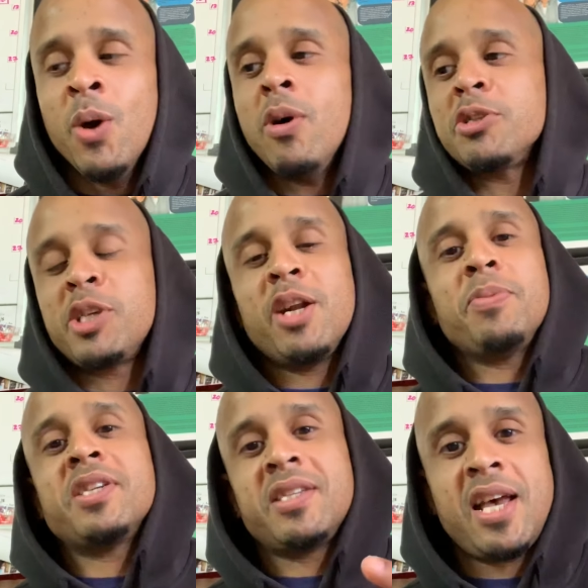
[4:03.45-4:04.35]
Well,
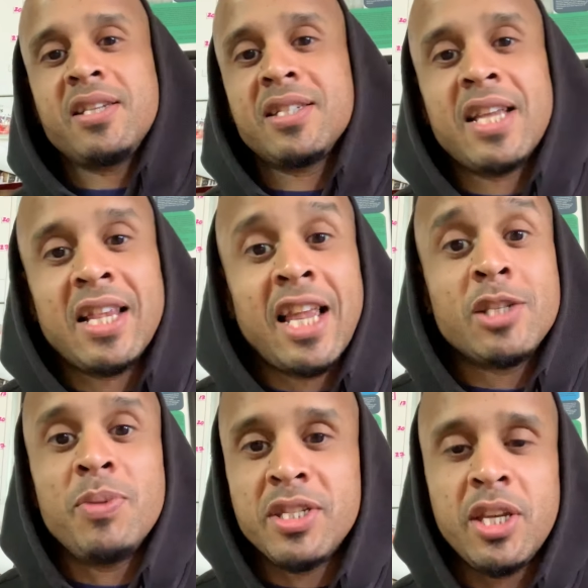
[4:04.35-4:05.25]
chin-up is a test that
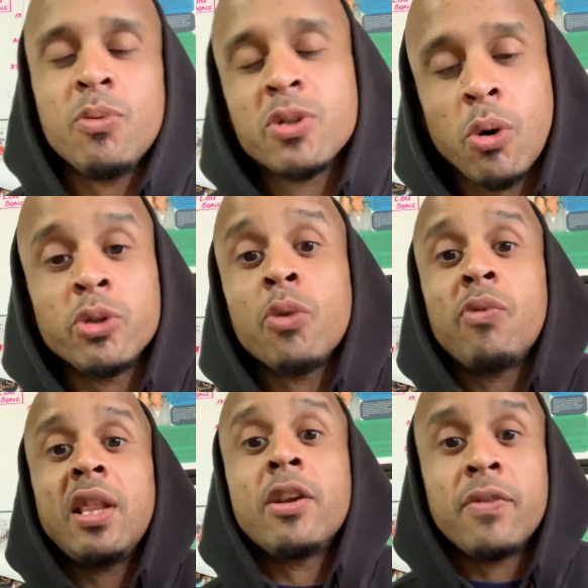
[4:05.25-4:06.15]
lets me see what's called your
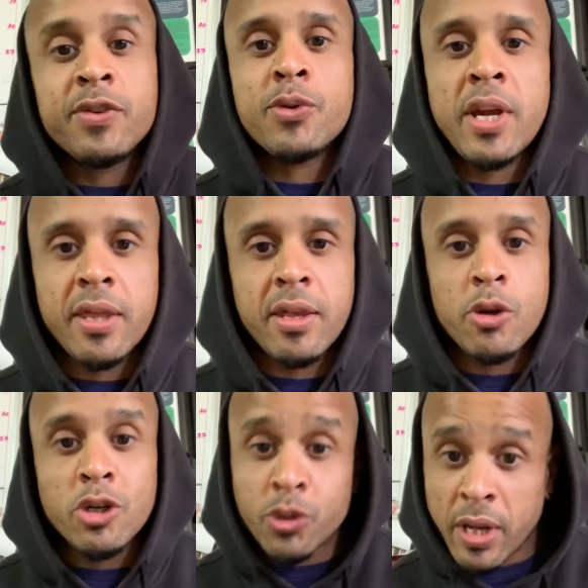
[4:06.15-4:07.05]
relative strength,
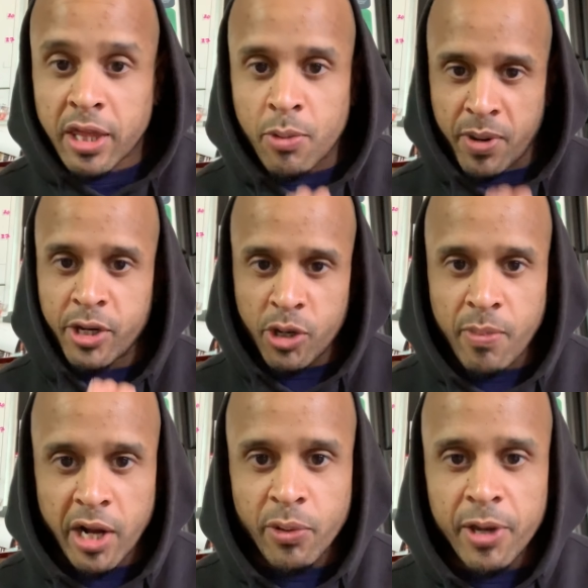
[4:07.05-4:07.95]
your strength compared to your
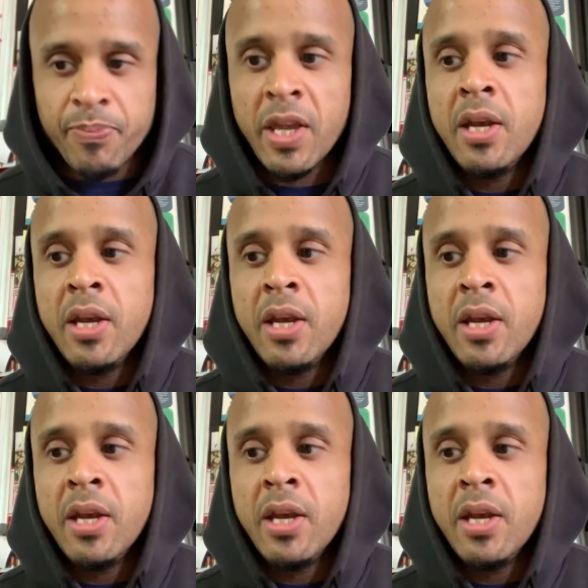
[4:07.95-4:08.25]
body weight.